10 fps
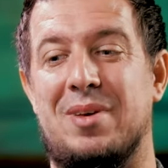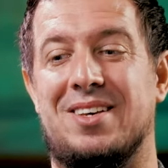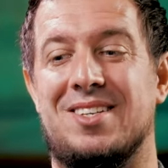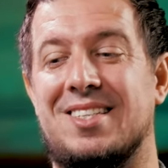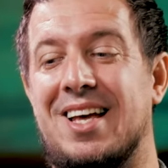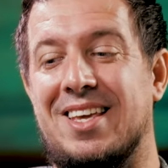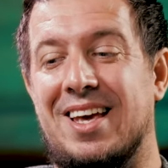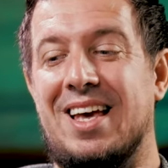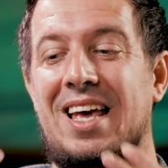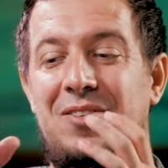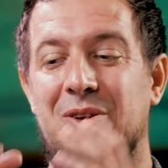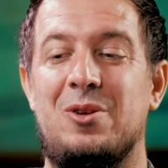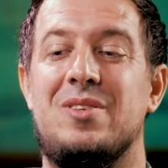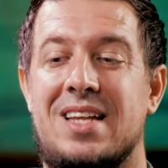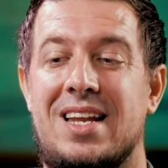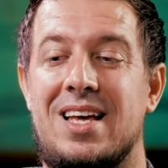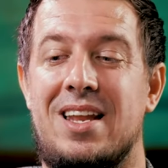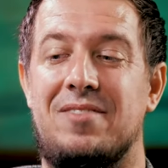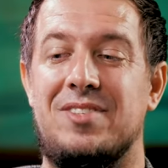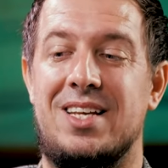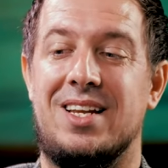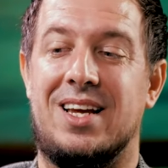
Because like if you can use an NFT